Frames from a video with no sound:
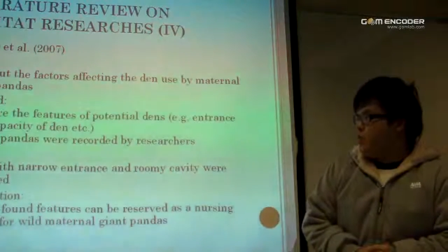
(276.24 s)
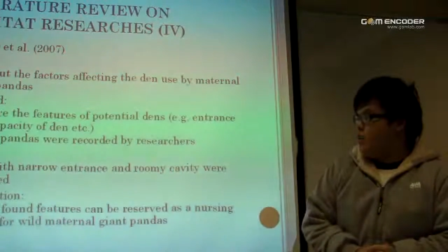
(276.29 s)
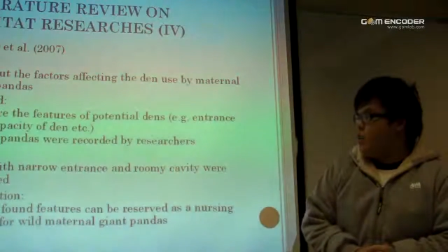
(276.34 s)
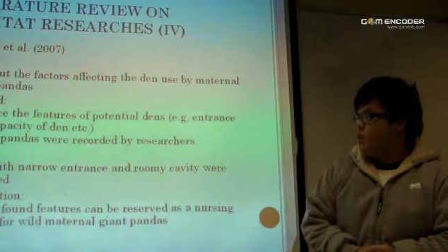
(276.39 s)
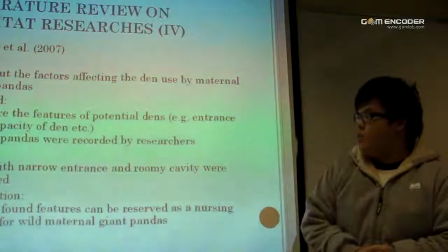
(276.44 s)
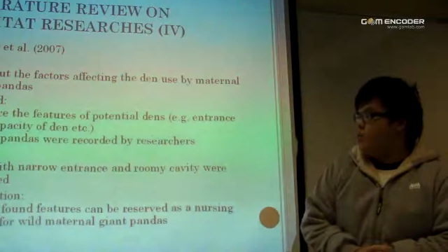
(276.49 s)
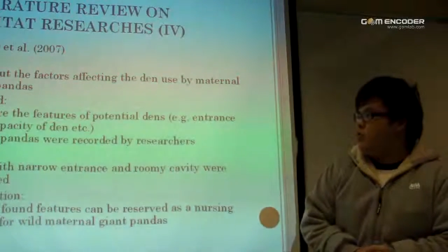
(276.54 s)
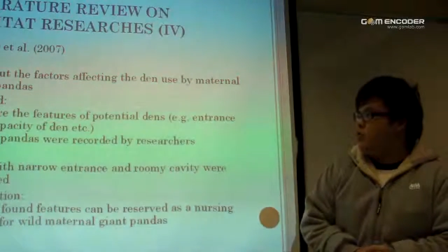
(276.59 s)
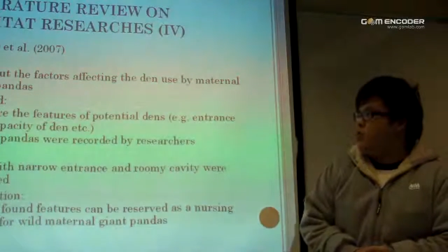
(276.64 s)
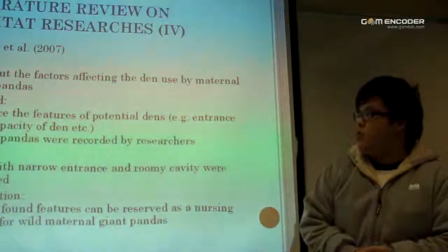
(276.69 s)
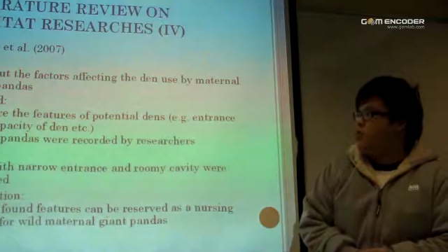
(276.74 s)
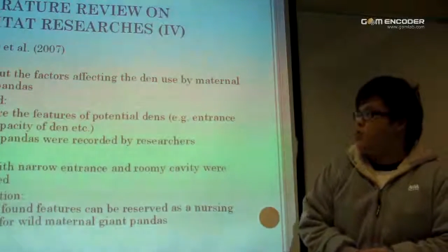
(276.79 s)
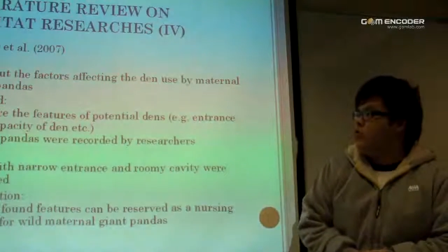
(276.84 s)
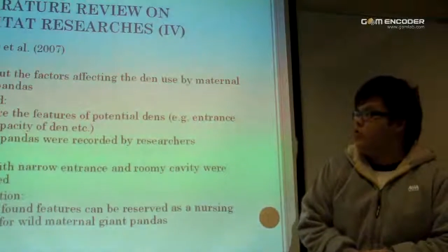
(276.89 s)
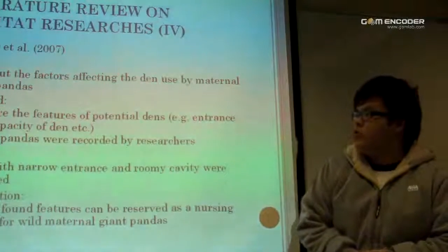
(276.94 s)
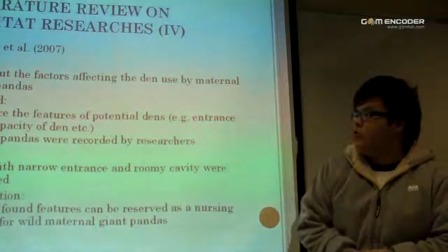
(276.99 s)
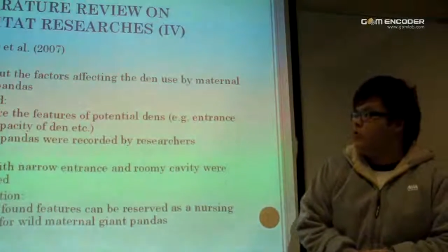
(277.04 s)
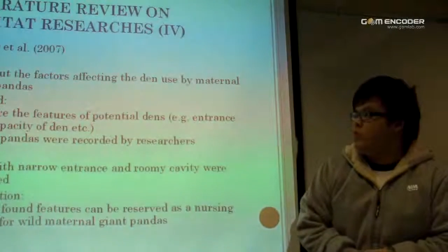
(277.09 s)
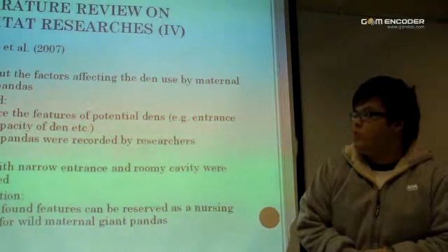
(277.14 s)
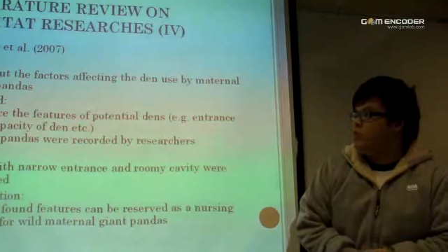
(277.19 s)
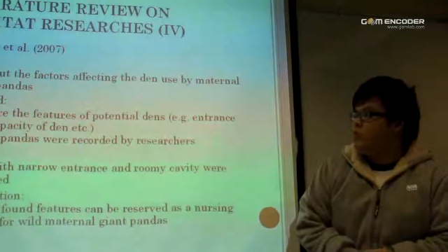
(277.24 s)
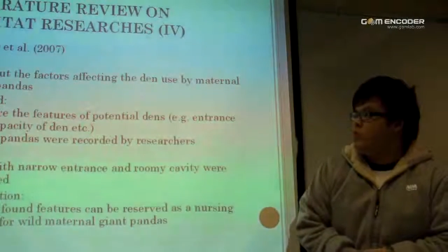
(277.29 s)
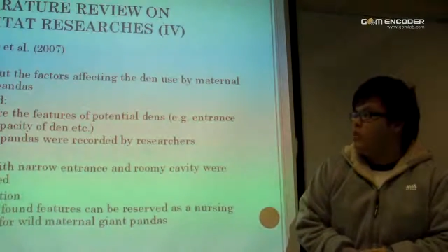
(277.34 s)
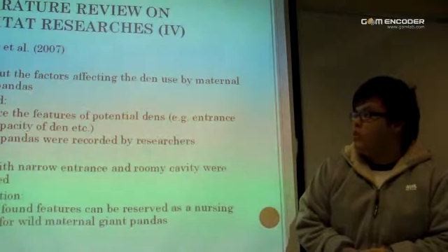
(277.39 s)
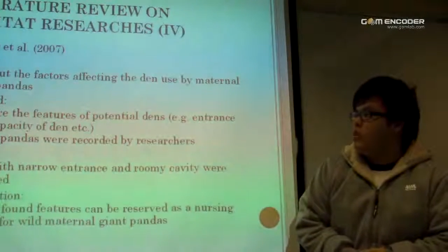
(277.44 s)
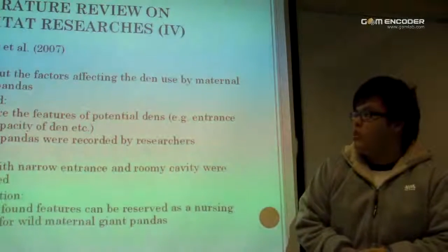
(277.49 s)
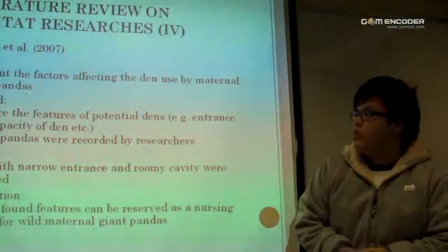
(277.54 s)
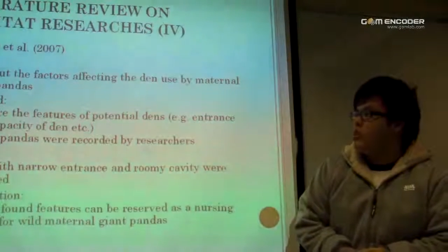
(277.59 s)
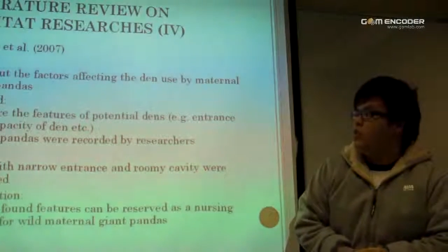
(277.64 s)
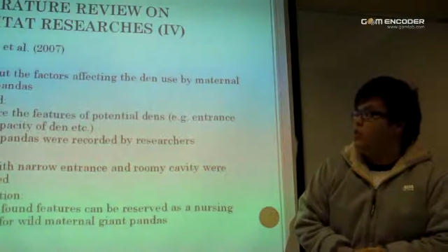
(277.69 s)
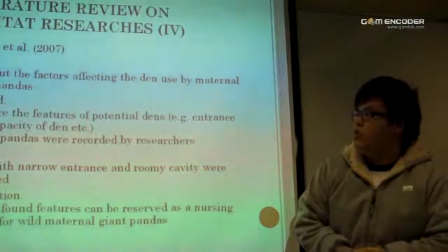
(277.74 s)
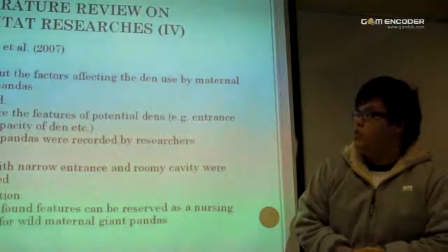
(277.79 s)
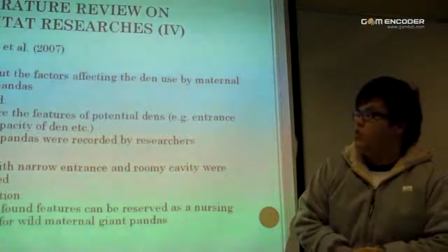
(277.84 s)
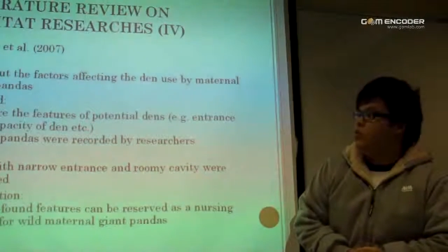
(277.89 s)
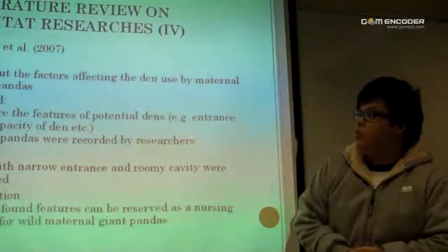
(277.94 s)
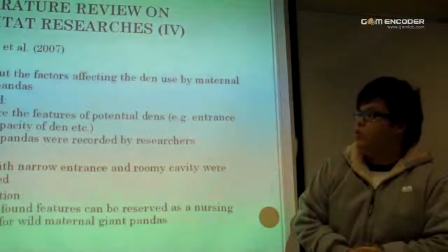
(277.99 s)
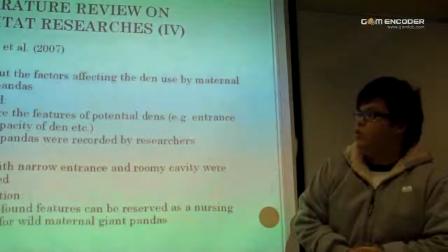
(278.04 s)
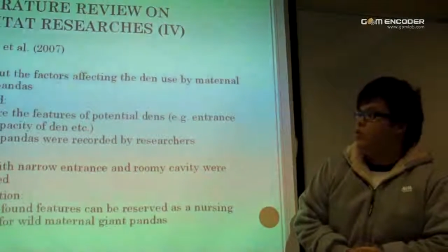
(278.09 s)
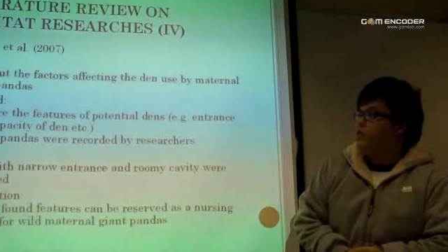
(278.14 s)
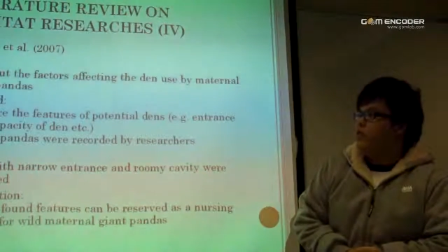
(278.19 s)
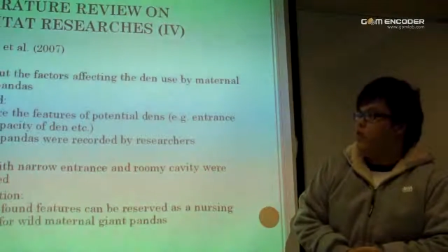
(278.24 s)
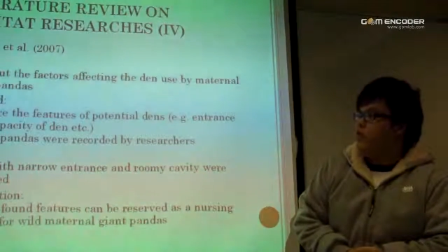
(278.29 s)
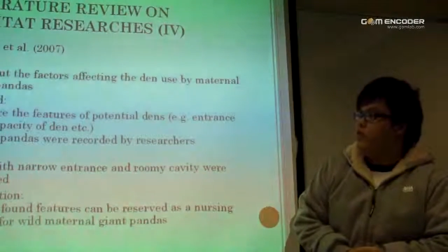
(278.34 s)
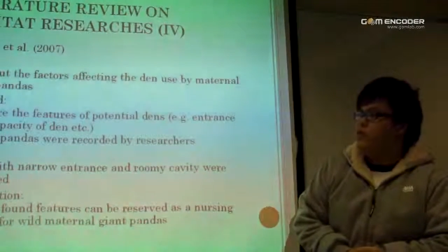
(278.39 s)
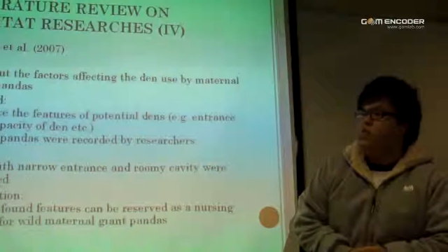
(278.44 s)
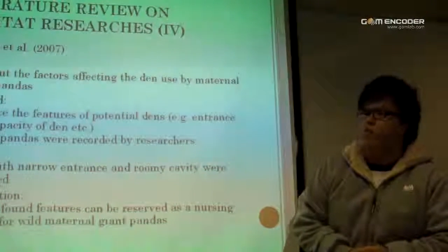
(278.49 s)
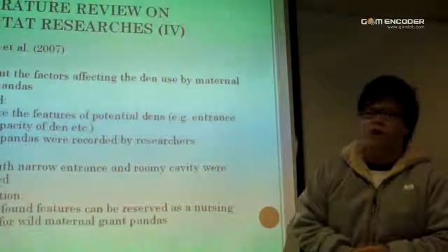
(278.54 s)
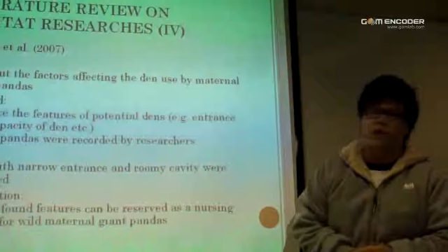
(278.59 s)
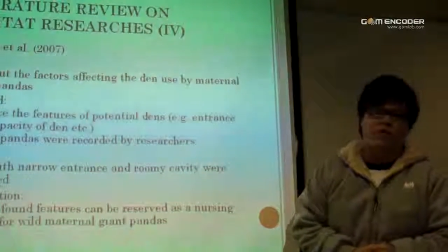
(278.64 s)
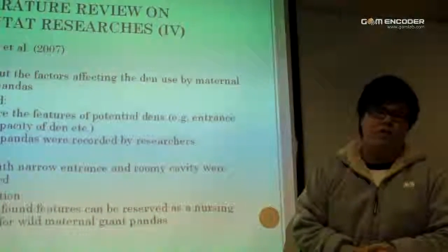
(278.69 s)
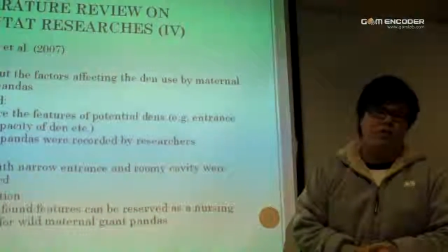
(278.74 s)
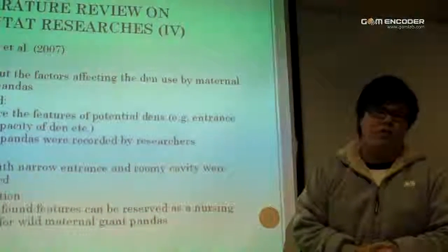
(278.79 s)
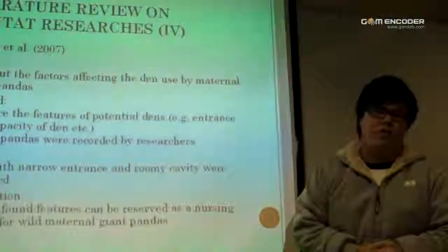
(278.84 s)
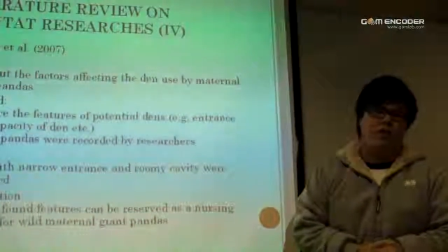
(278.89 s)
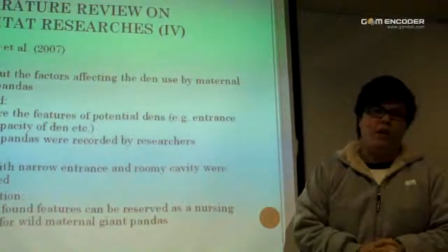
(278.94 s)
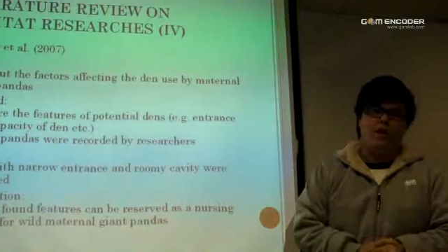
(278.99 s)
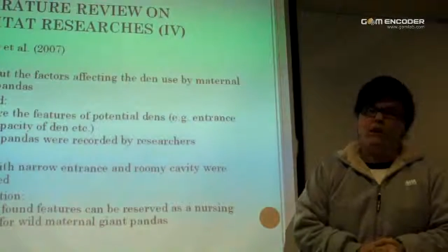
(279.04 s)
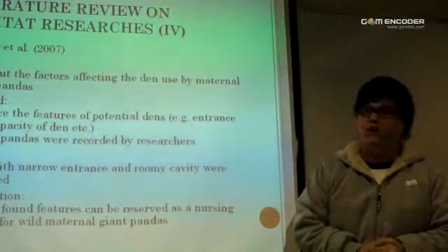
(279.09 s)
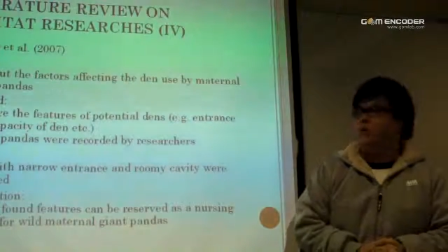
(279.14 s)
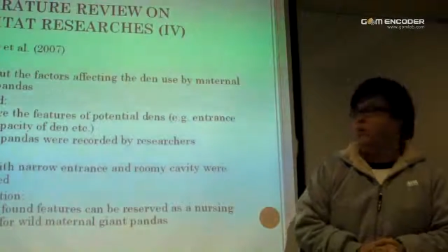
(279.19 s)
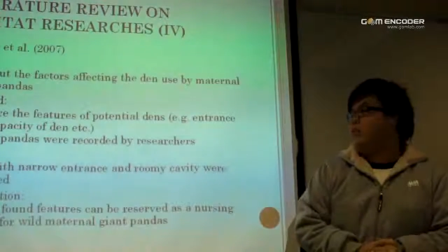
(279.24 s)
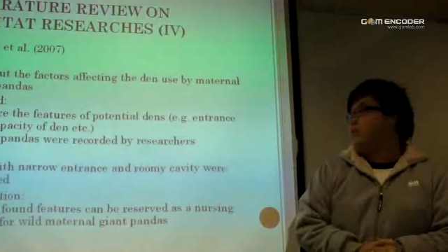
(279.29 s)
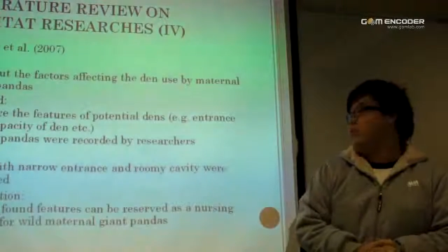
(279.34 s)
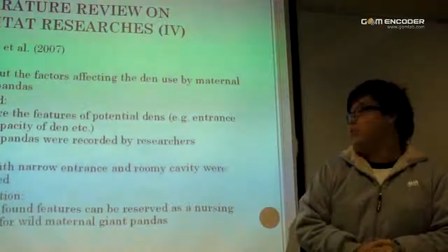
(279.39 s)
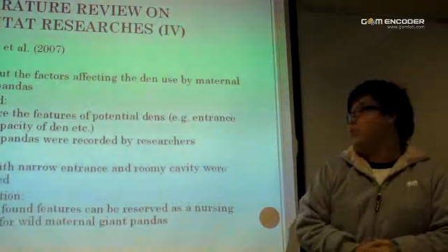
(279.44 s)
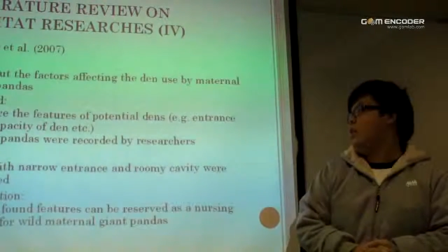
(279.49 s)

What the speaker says: the use of dams by the pandas